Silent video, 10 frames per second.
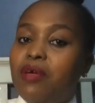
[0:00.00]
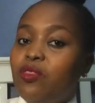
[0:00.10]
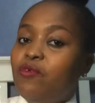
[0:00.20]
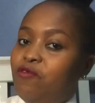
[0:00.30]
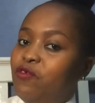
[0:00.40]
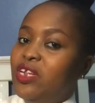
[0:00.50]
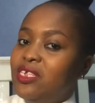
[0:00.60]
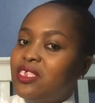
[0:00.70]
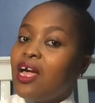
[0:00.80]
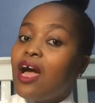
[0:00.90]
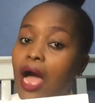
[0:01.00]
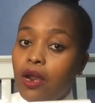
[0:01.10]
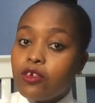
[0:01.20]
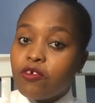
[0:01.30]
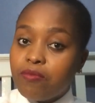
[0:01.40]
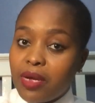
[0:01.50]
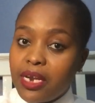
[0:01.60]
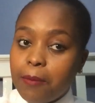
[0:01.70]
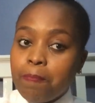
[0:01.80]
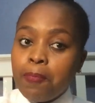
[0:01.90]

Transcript: a month on food is a lot of money.